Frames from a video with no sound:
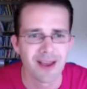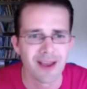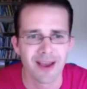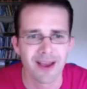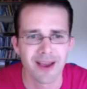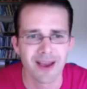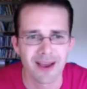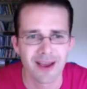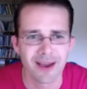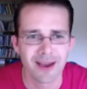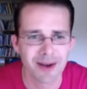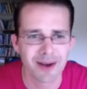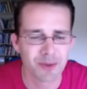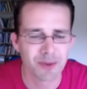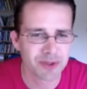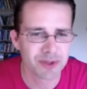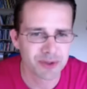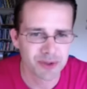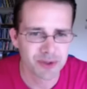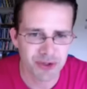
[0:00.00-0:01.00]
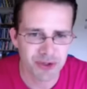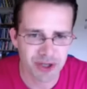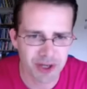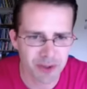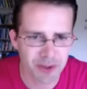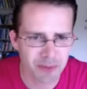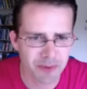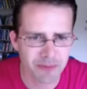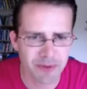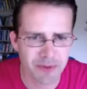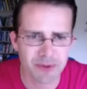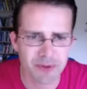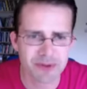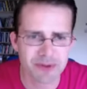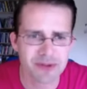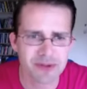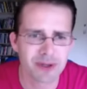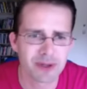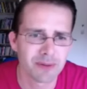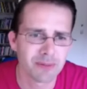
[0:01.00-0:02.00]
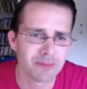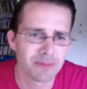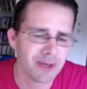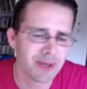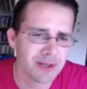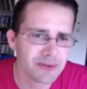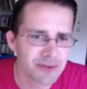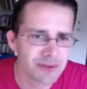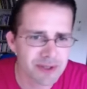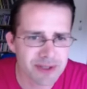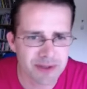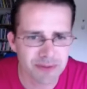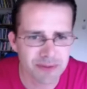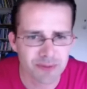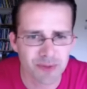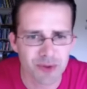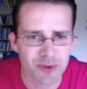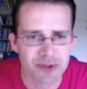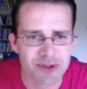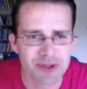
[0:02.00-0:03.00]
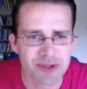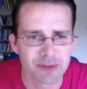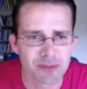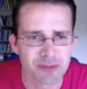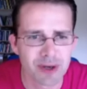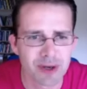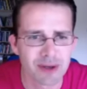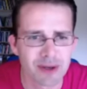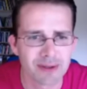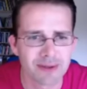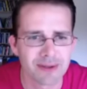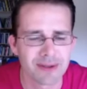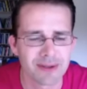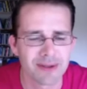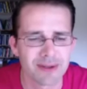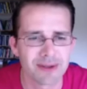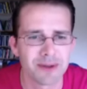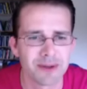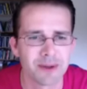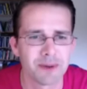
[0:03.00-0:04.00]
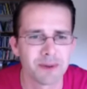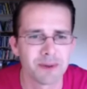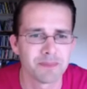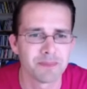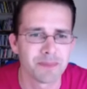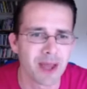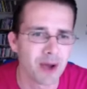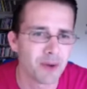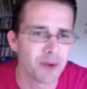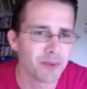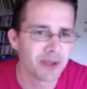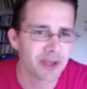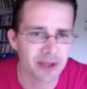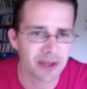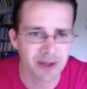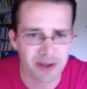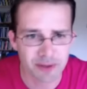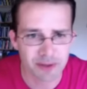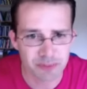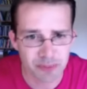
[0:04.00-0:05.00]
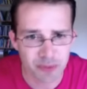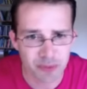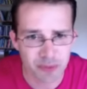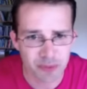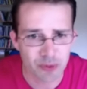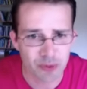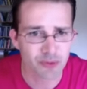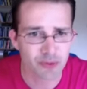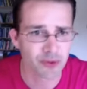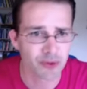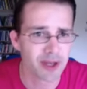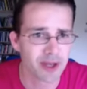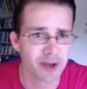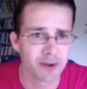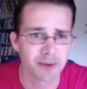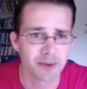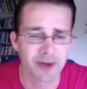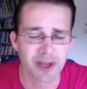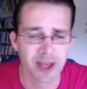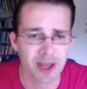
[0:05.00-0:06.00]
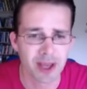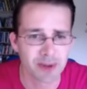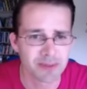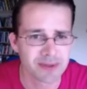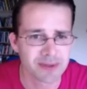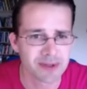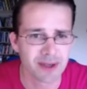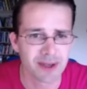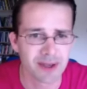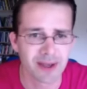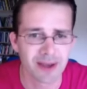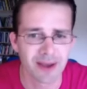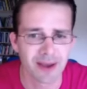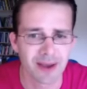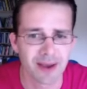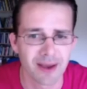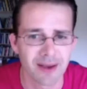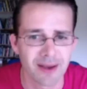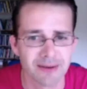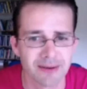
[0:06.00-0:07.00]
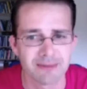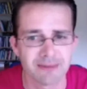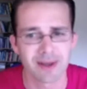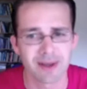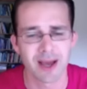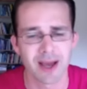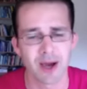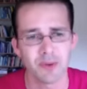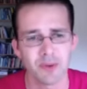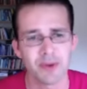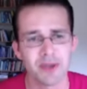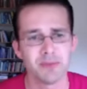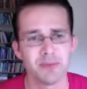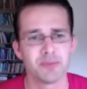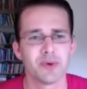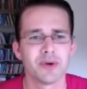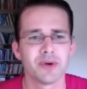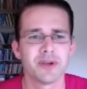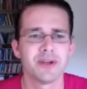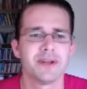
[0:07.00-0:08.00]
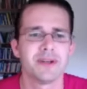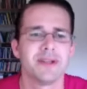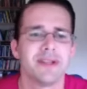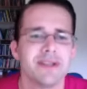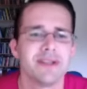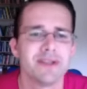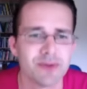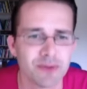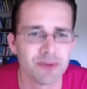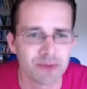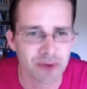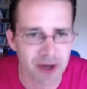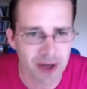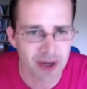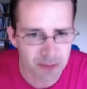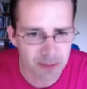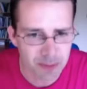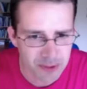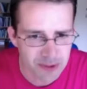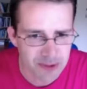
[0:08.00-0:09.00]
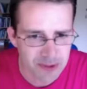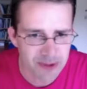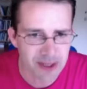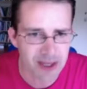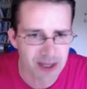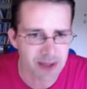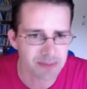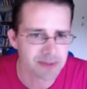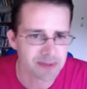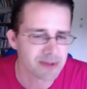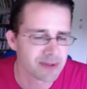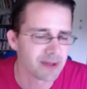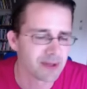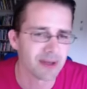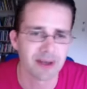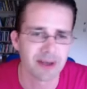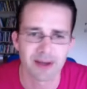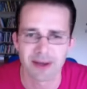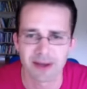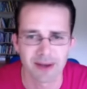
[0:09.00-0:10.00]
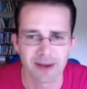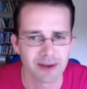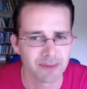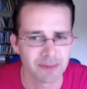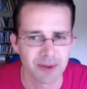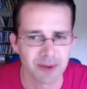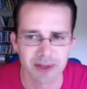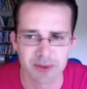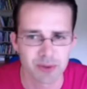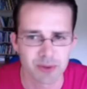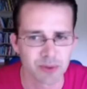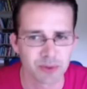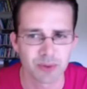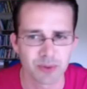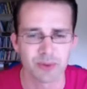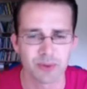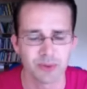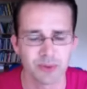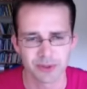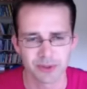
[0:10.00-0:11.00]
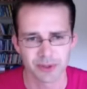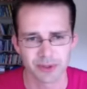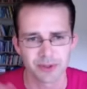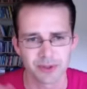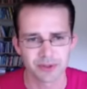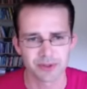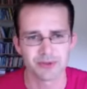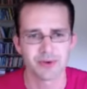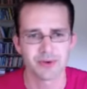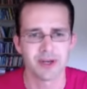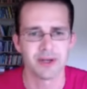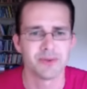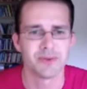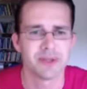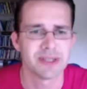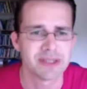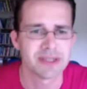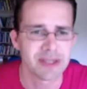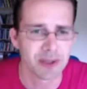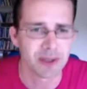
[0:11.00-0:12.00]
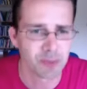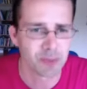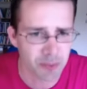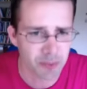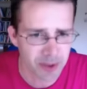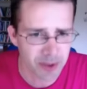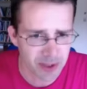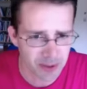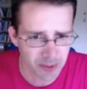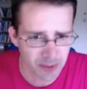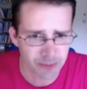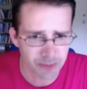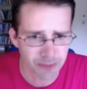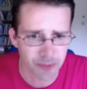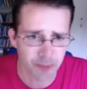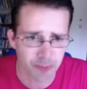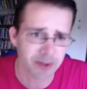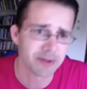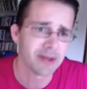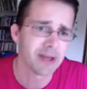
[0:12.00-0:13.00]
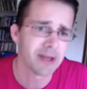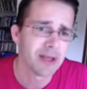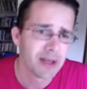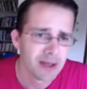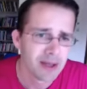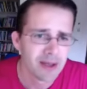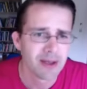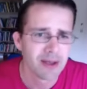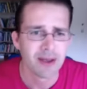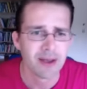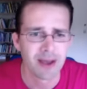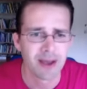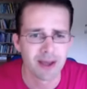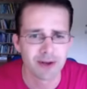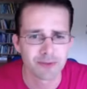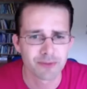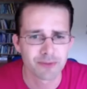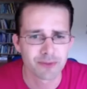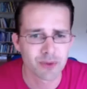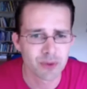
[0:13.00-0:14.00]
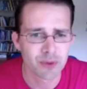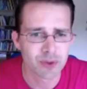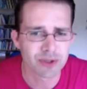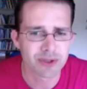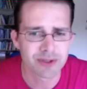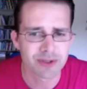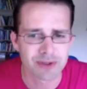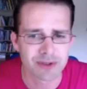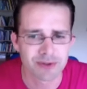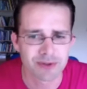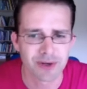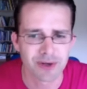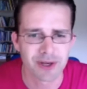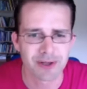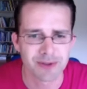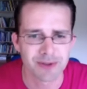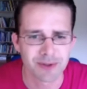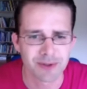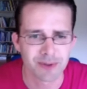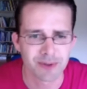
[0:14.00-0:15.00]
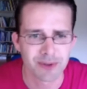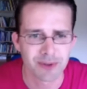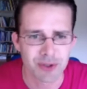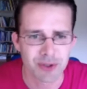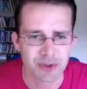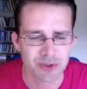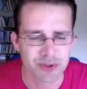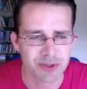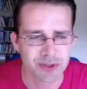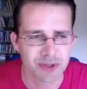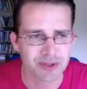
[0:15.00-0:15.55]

And I want to share with you some interesting thoughts about um, how we can improve on our games and how important it is to find model games uh, and to uh, try to understand what we can learn from it and of course try to use